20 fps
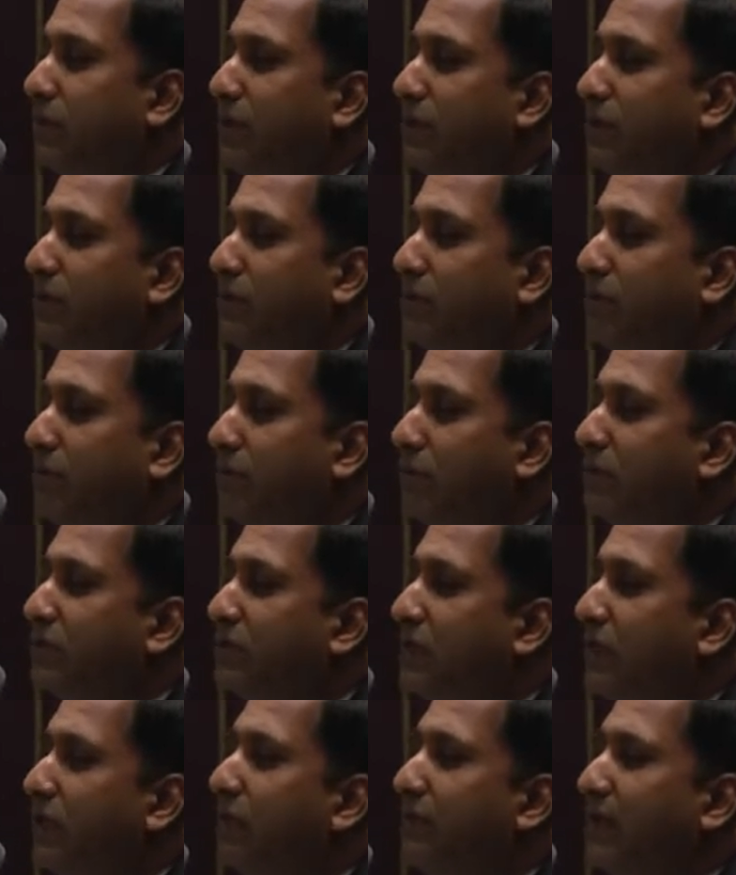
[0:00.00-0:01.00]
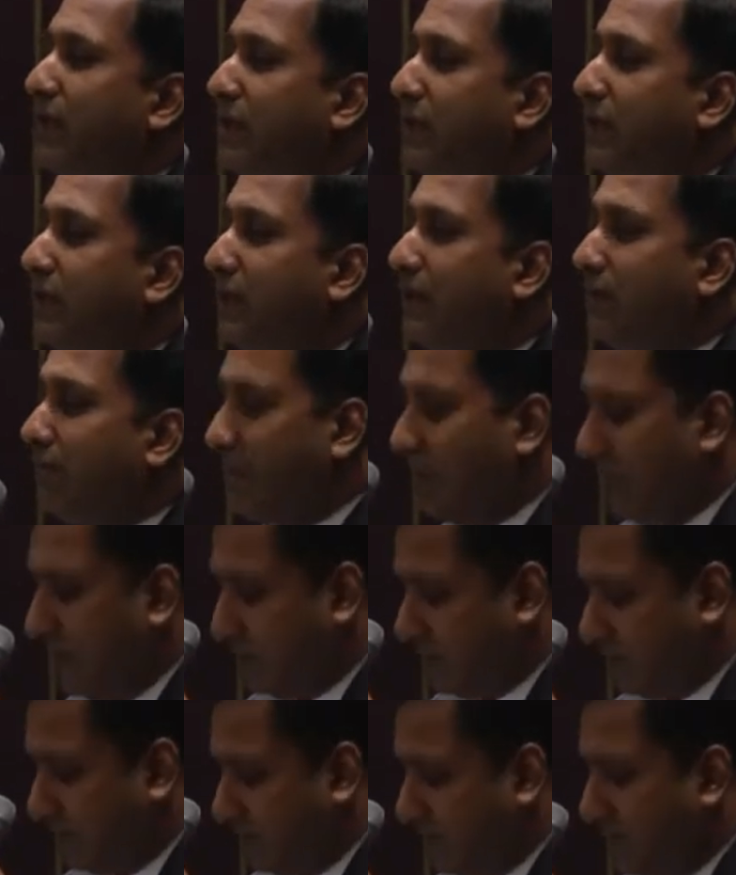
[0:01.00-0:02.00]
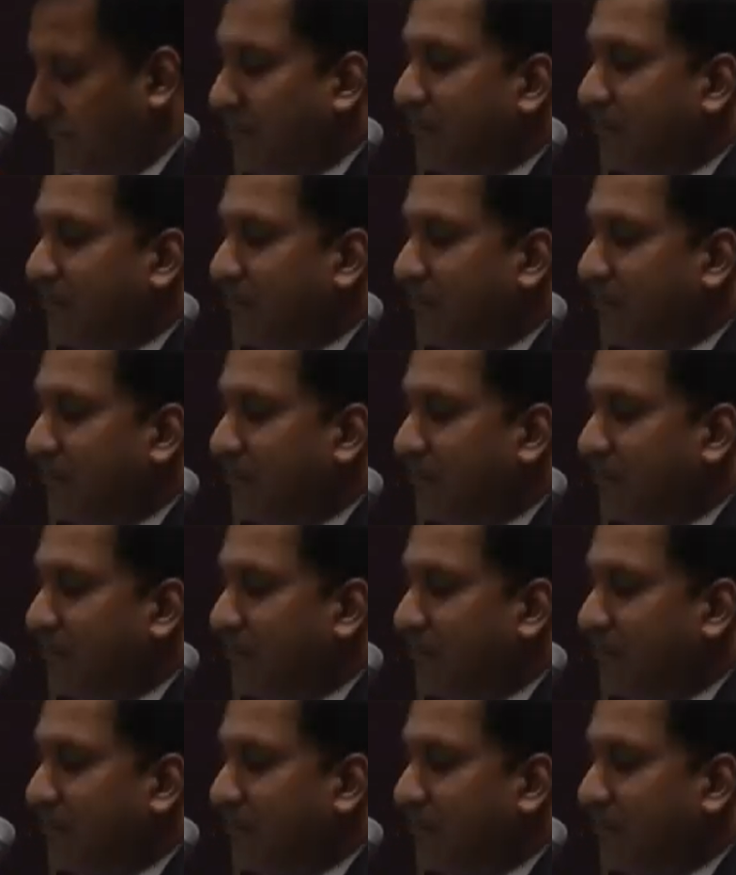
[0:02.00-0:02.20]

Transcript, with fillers: doing mostly humanitarian work.